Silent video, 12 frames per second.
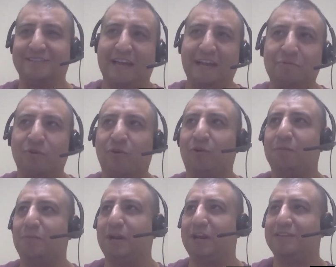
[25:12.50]
same rule,
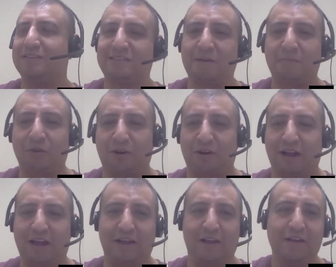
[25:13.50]
but it's similar.
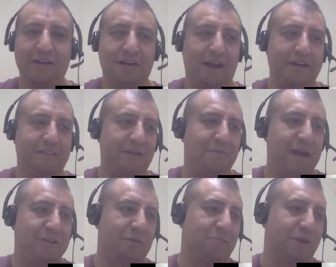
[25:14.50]
And I think
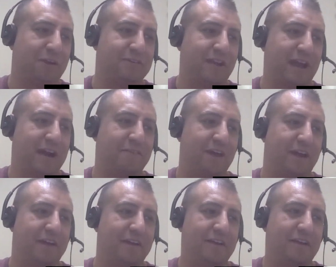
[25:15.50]
Magic players have that
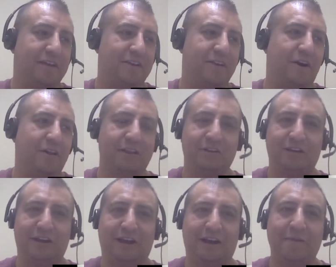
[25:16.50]
knowledge.
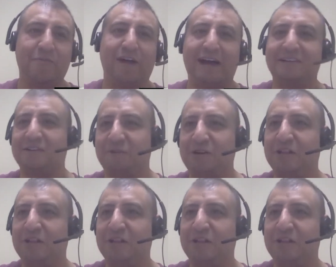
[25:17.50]
I'm glad someone